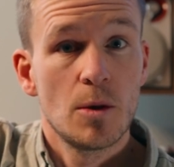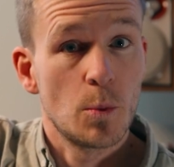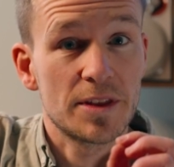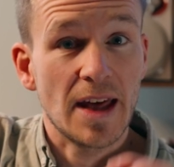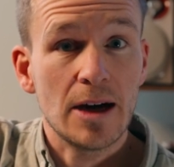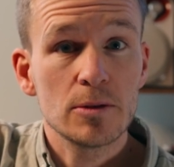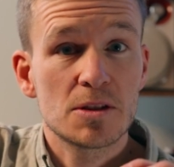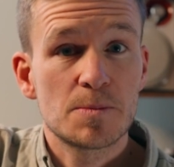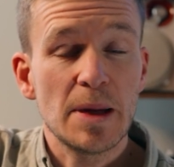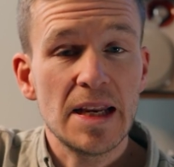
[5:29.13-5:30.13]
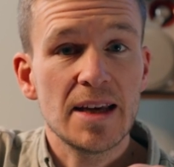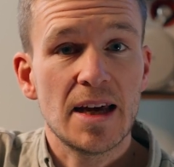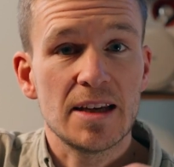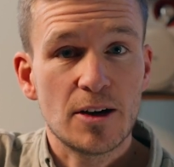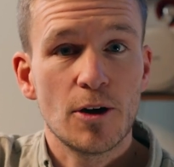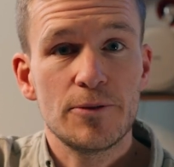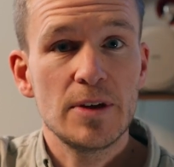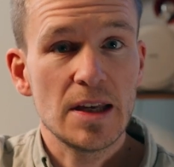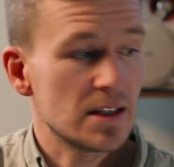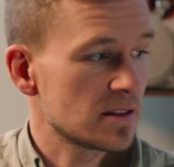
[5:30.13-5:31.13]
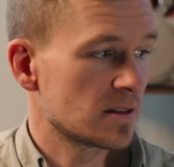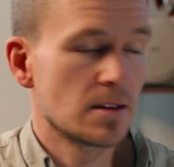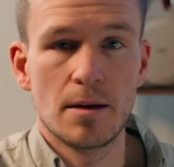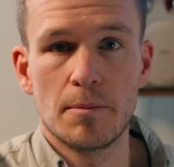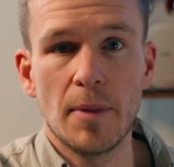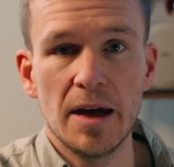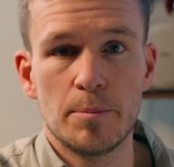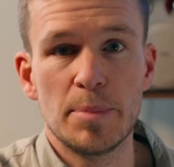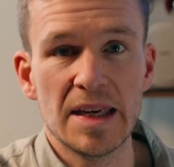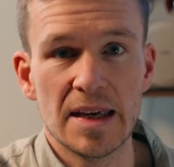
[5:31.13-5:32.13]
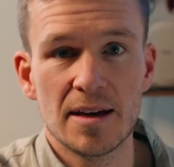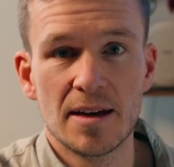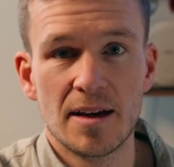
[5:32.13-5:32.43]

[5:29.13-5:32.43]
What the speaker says: Without spilling any coffee is my B.